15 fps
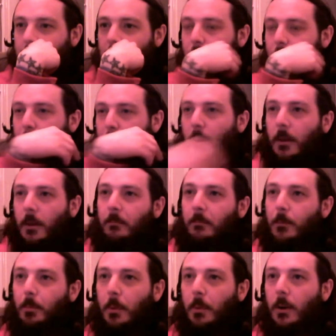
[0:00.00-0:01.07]
spot
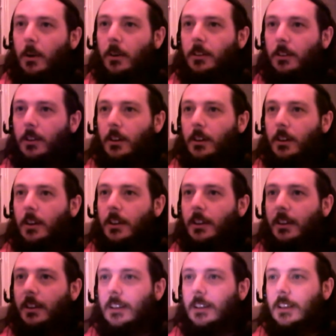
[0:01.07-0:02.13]
on. You can't
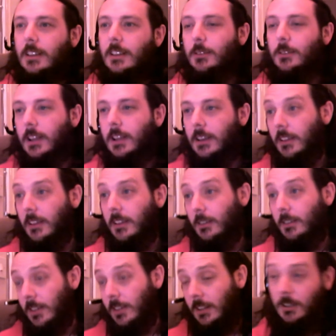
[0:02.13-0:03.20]
argue that, can you? And like you
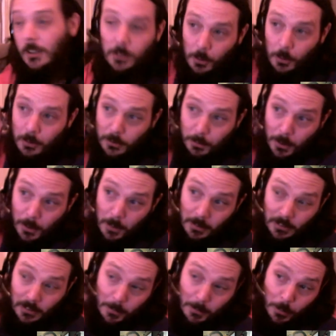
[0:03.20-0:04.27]
say, Seamus Coleman is a prime
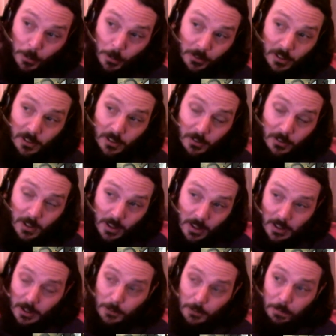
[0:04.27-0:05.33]
example, because there's
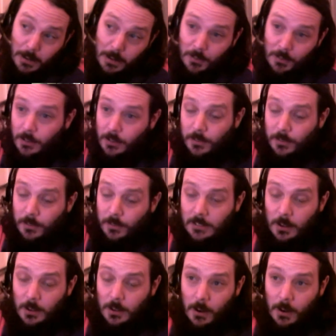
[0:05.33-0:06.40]
plenty of Arsenal
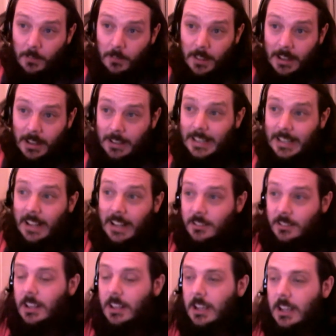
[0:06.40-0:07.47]
fans who were out there
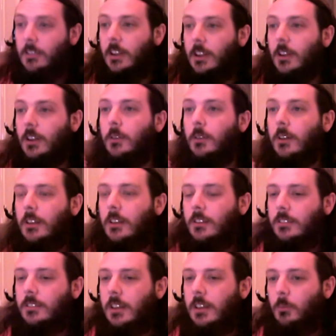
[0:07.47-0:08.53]
less than a year ago
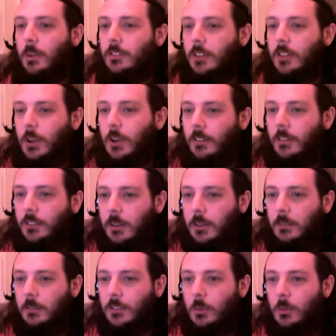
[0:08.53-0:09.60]
saying we should go after
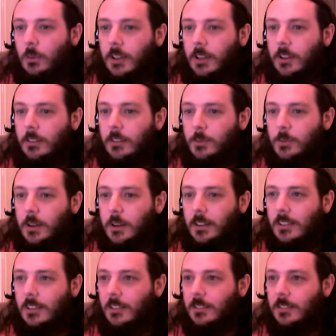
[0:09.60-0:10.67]
Seamus Coleman. The guy's
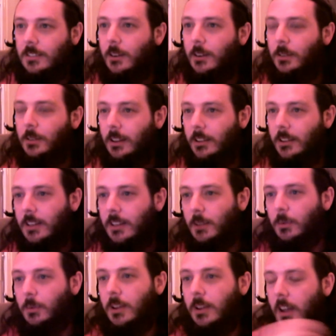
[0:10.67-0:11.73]
26 now, and like you say,
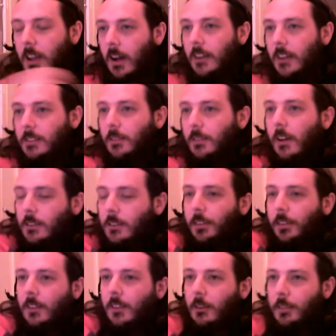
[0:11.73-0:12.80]
I don't
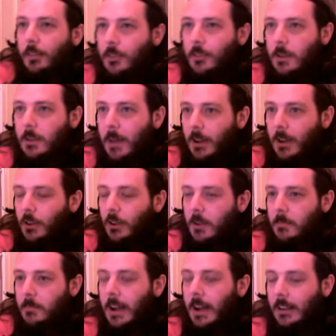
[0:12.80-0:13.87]
think there are 3 better
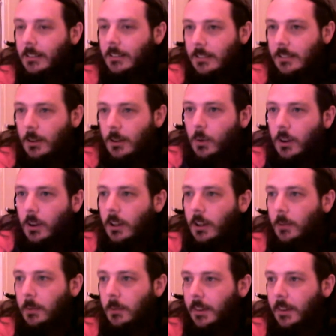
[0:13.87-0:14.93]
right backs at one
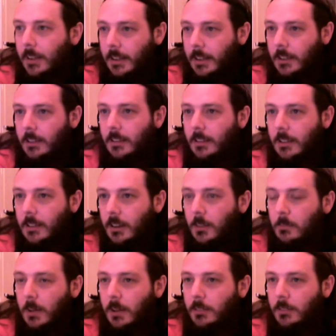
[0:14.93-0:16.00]
club in the league, either
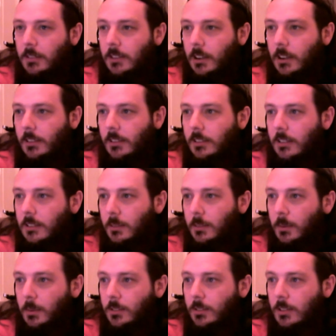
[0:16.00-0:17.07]
than Bellerin, Jenkinson, and
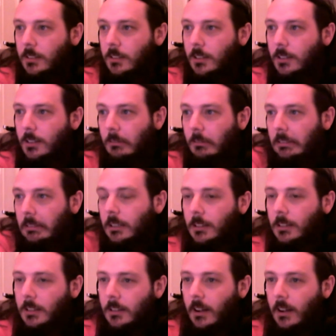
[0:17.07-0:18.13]
Debussy. So
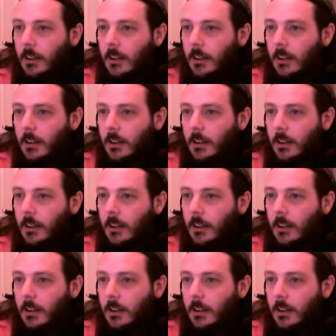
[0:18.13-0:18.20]
I